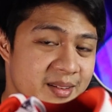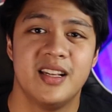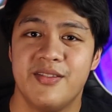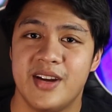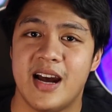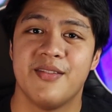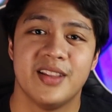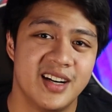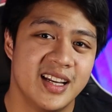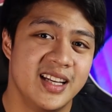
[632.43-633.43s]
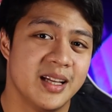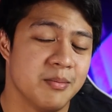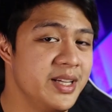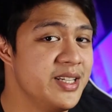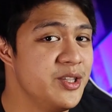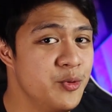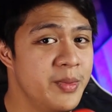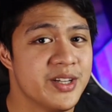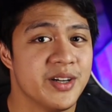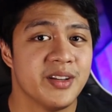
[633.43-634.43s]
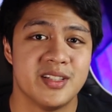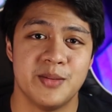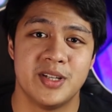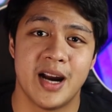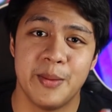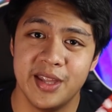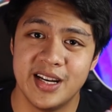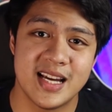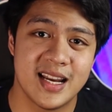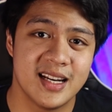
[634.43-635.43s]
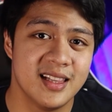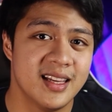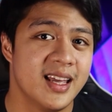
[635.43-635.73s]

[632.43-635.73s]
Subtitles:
And if you haven't already yet, please do make sure to subscribe to the channel